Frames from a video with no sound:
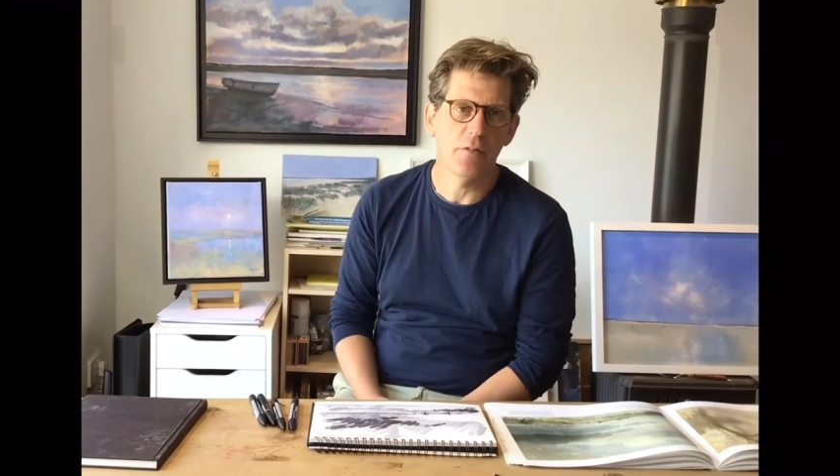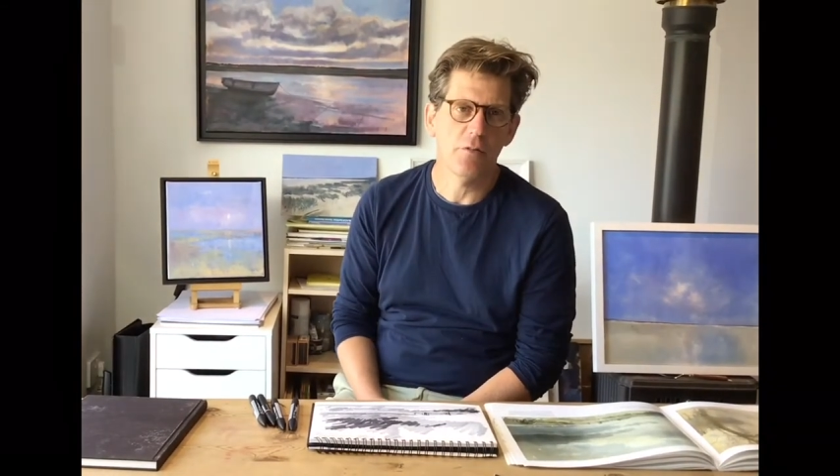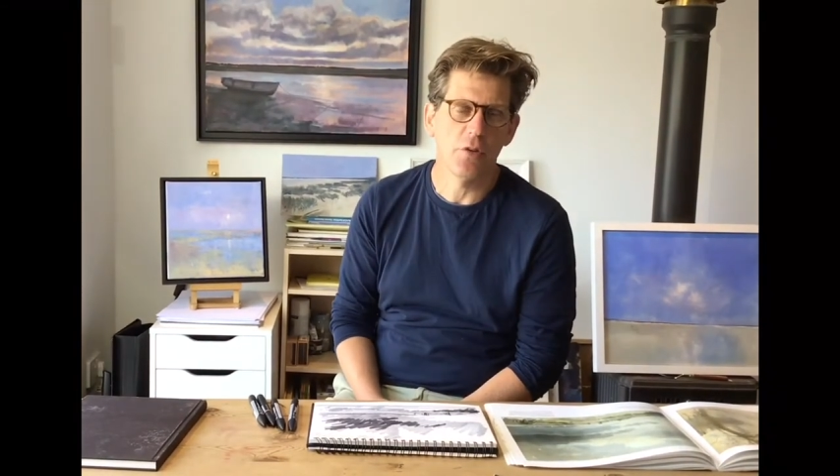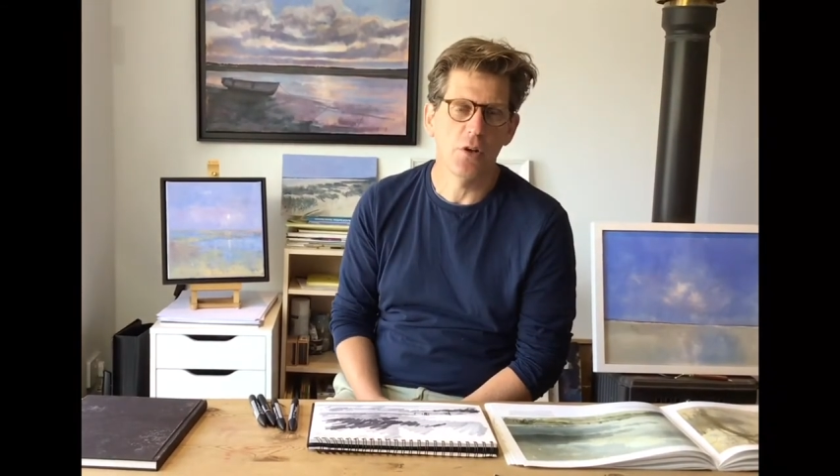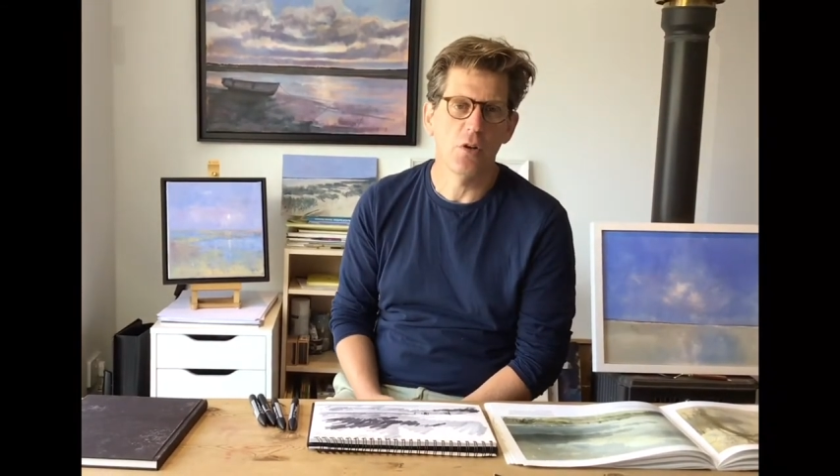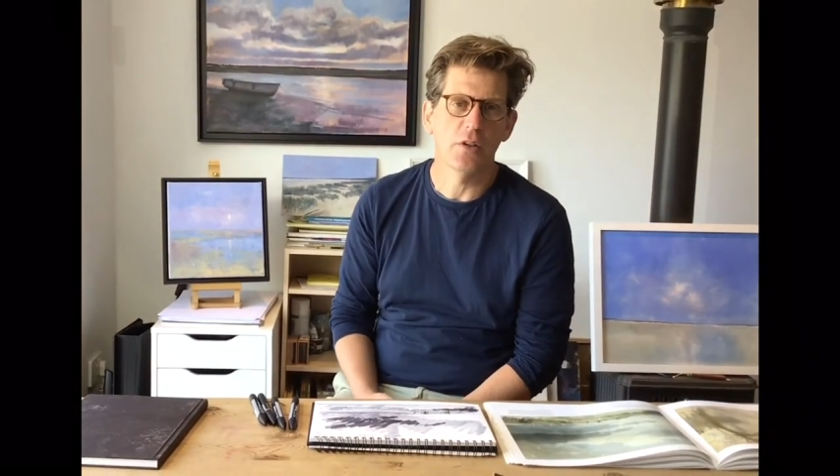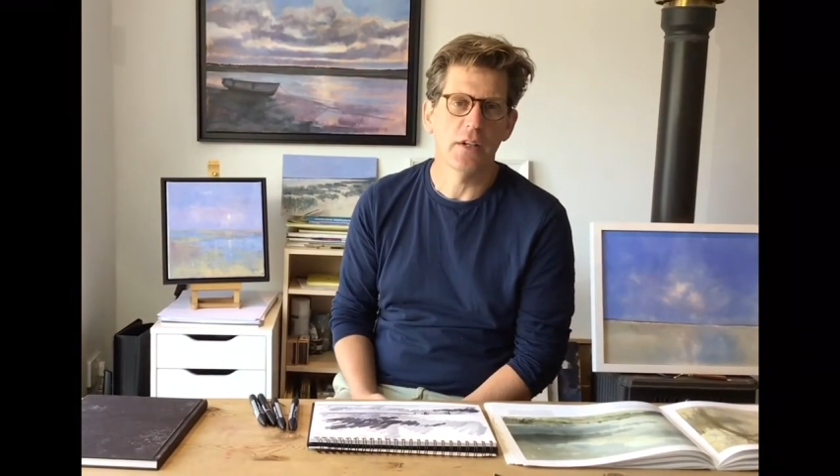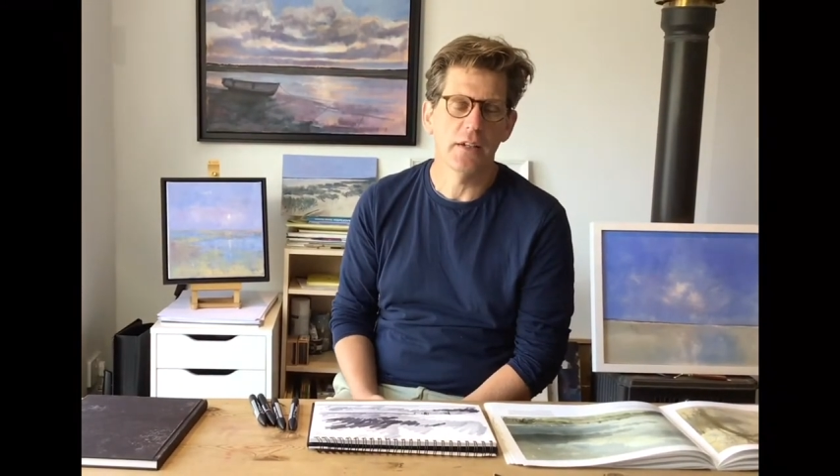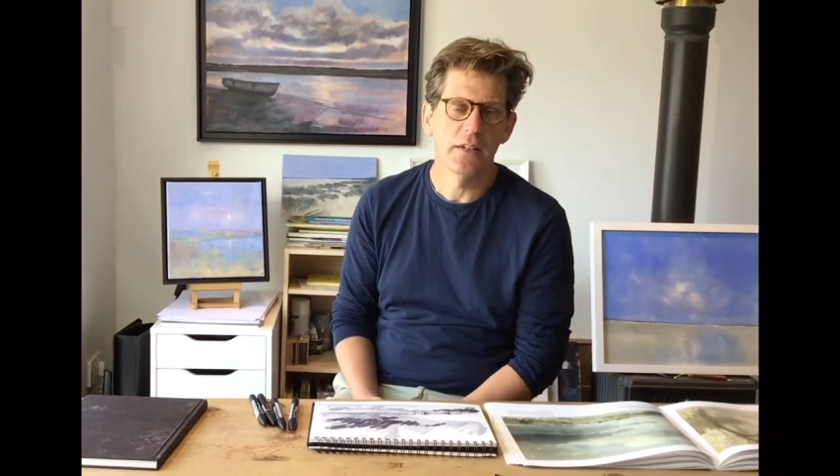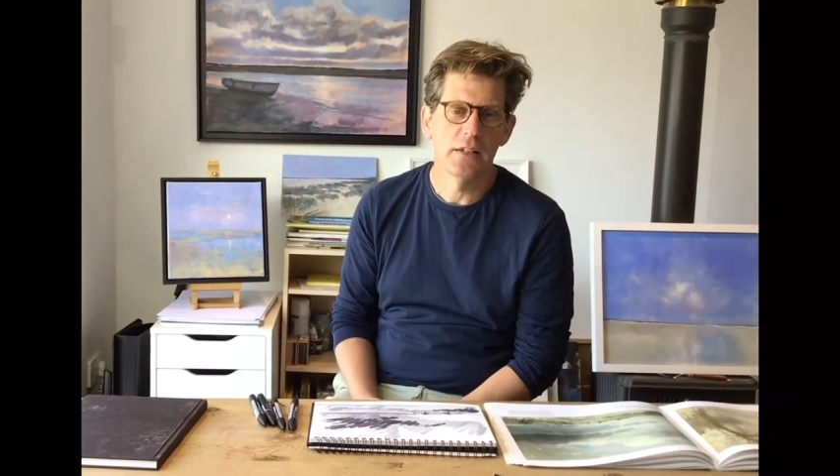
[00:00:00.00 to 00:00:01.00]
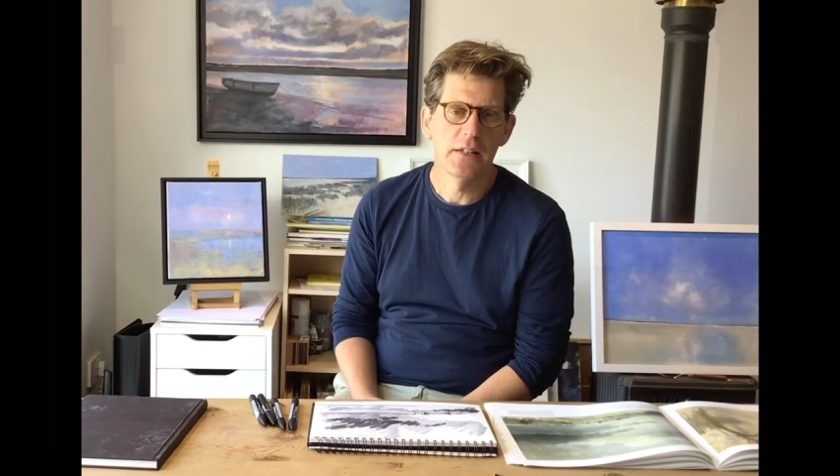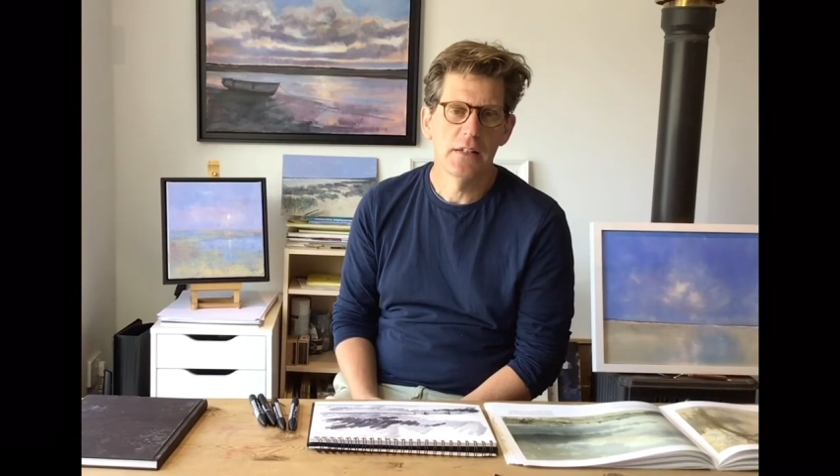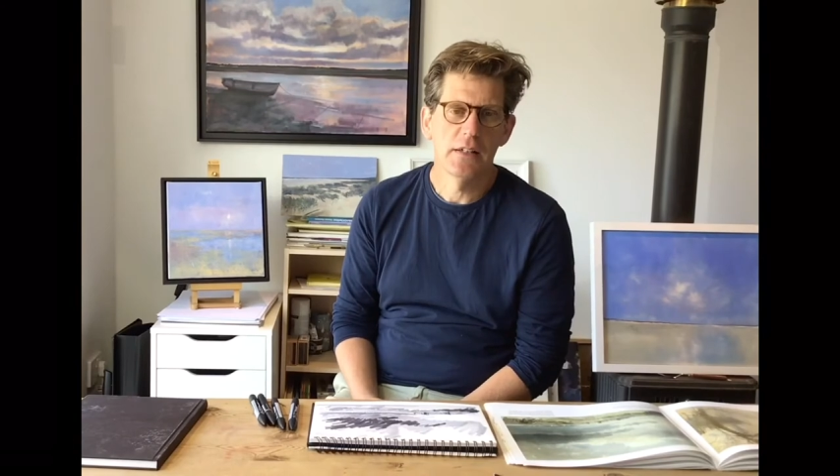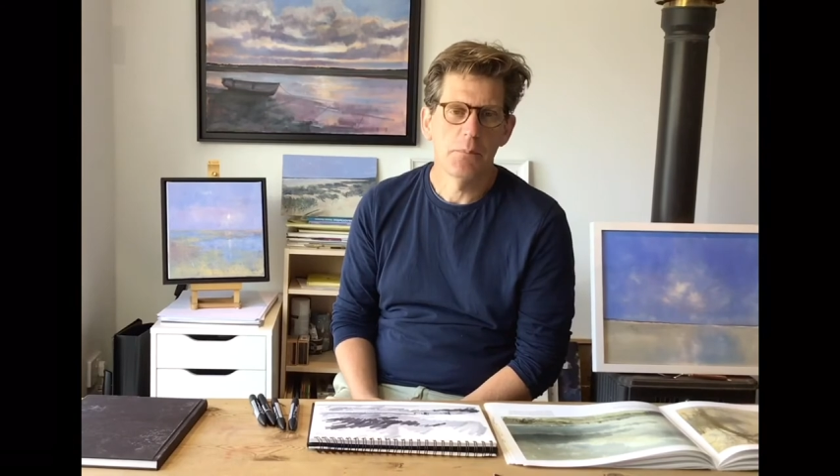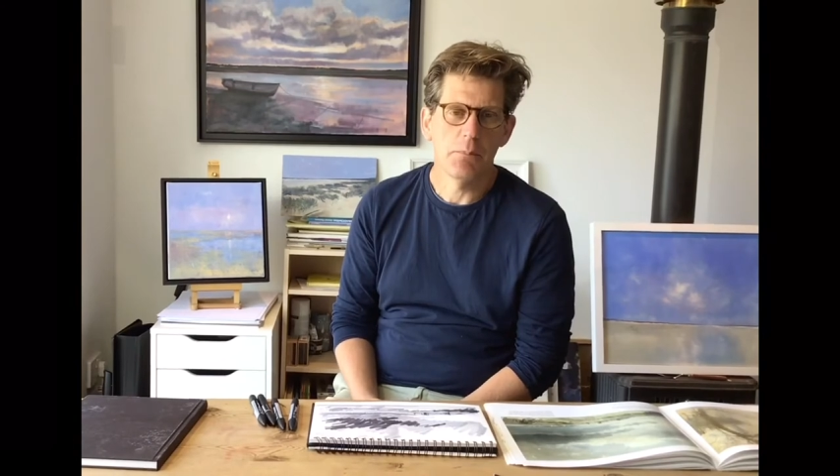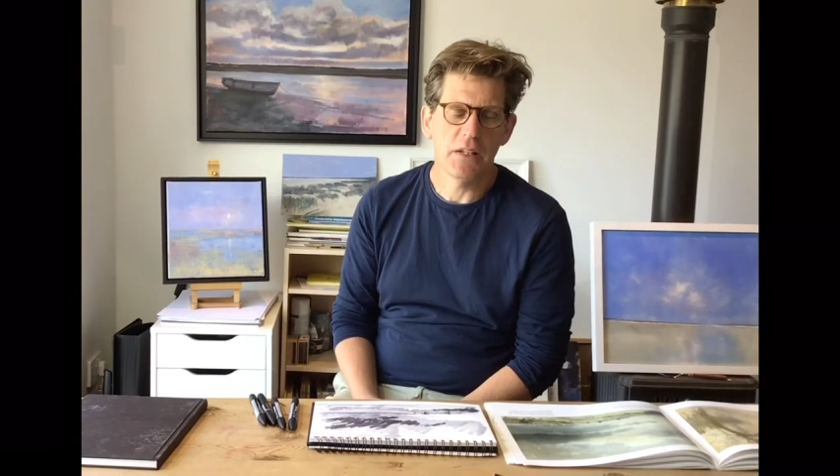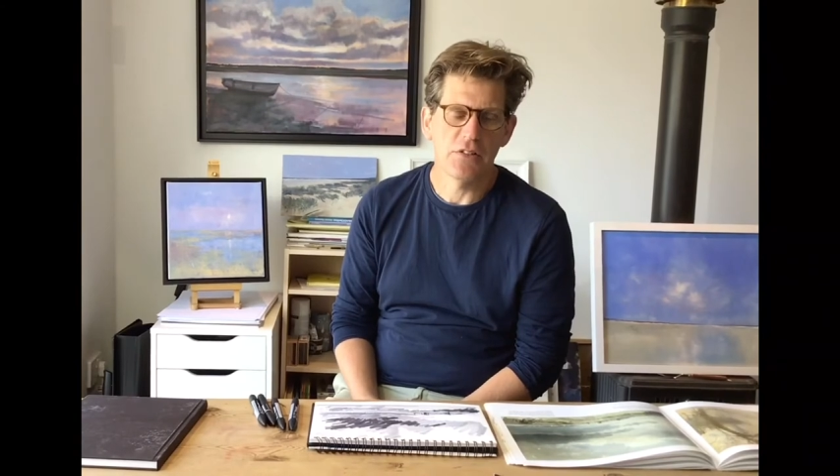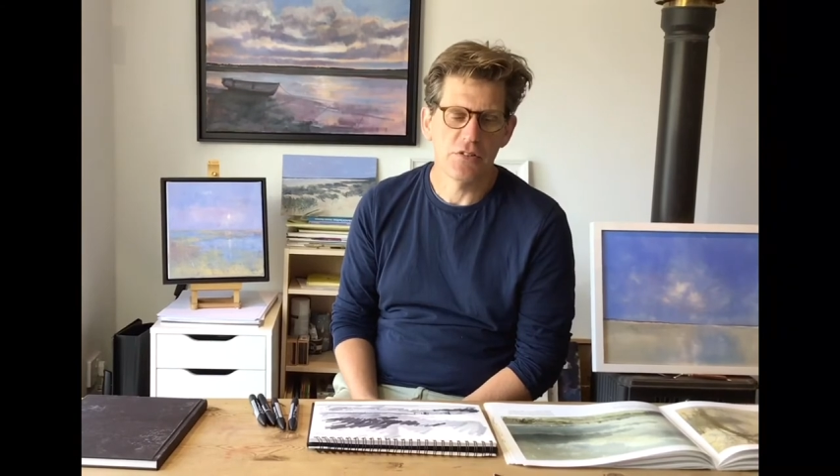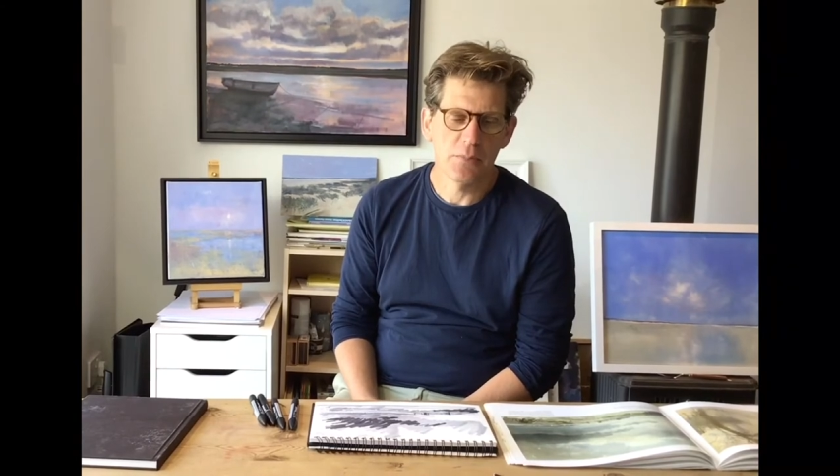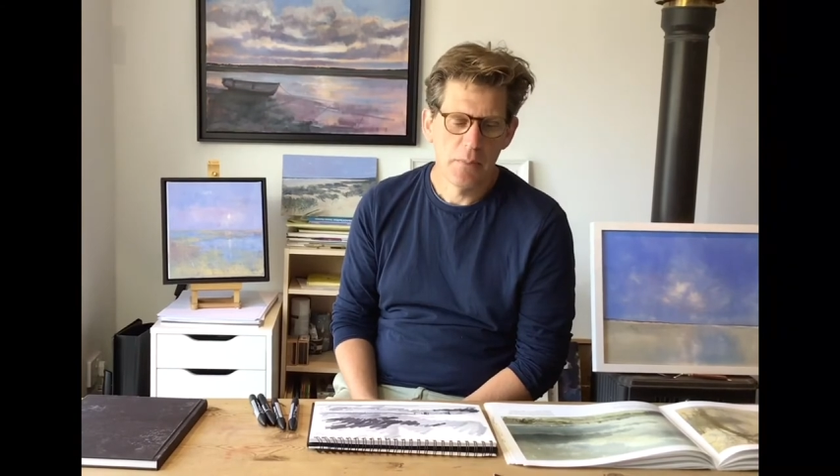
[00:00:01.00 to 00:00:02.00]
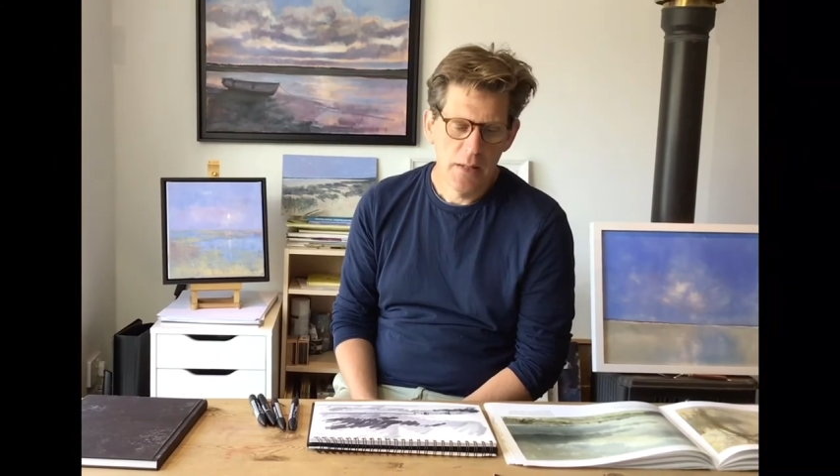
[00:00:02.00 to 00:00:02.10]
for a longer piece.